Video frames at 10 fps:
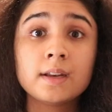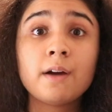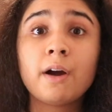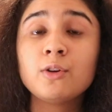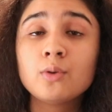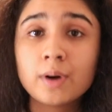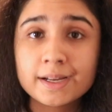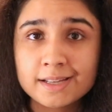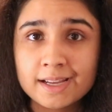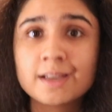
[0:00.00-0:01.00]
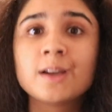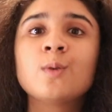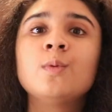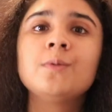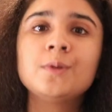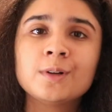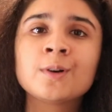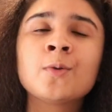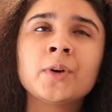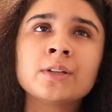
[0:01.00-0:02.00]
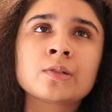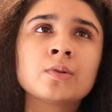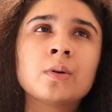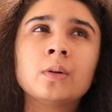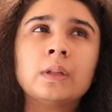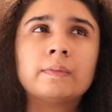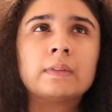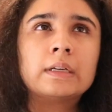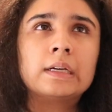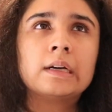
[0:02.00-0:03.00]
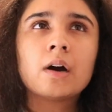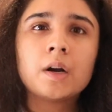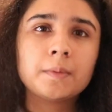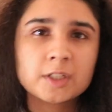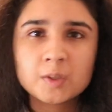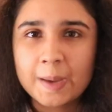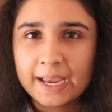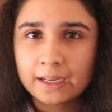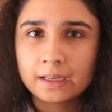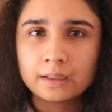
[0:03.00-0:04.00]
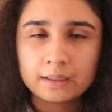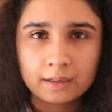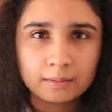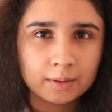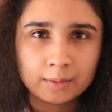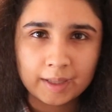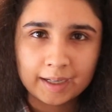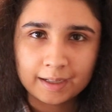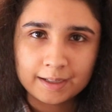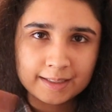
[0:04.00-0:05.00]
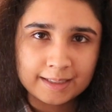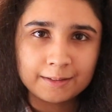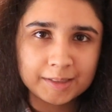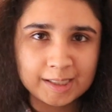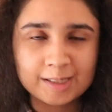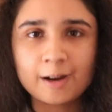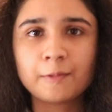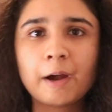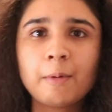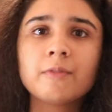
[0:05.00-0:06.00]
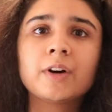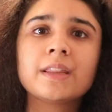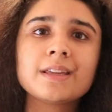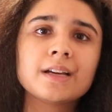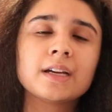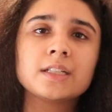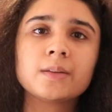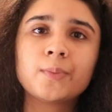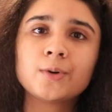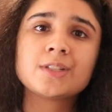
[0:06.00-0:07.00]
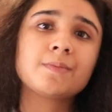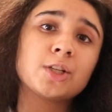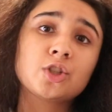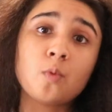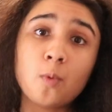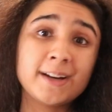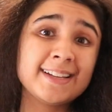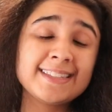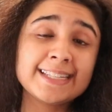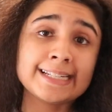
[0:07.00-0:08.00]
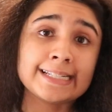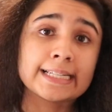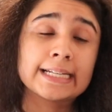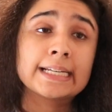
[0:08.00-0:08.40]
Now, I know I said we wouldn't go into all of the hardware spec and all that kind of nitty-gritty stuff. However, I think it's important to mention one incident.